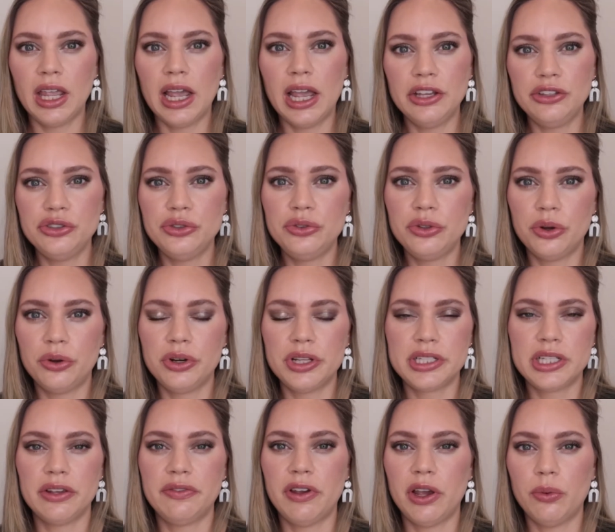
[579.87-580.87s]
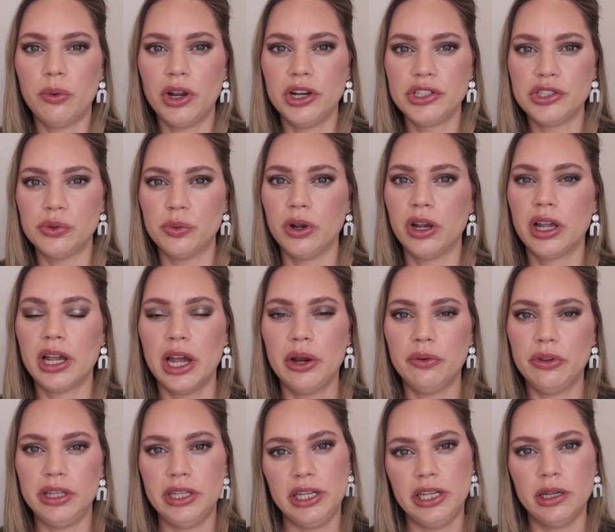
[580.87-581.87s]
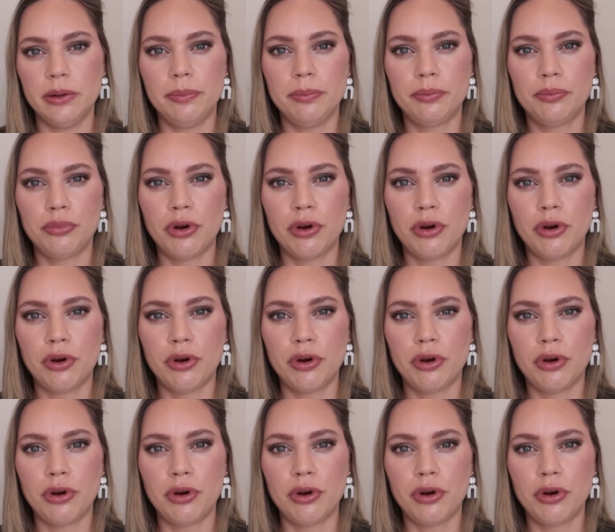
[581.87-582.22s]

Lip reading: I do notice if I wear it to work, I really need to